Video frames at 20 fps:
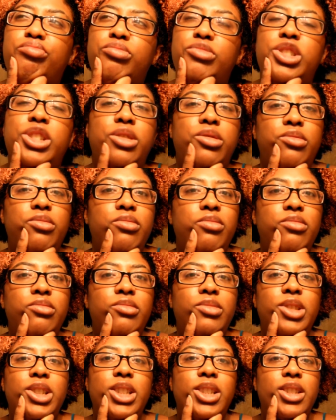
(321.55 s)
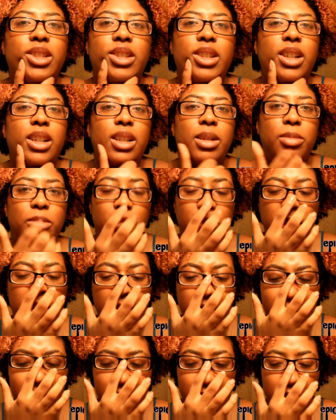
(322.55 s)
No, it has not happened
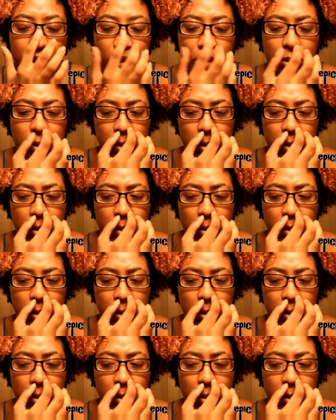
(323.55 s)
recently.